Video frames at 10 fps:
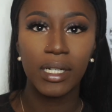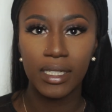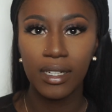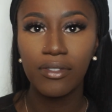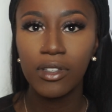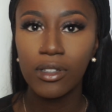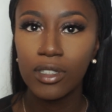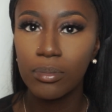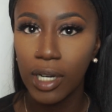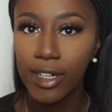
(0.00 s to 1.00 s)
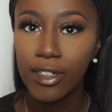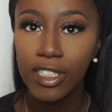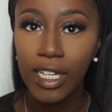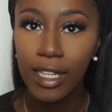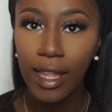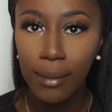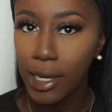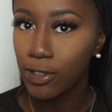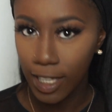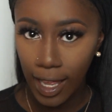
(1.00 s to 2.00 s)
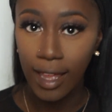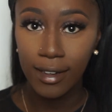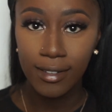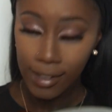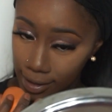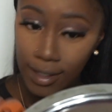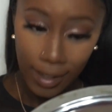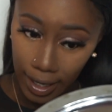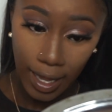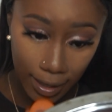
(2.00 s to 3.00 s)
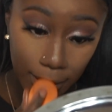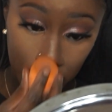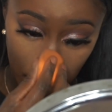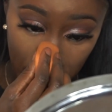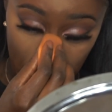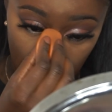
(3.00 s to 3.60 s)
But it definitely looks brighter, she ain't lie about that. I look bright.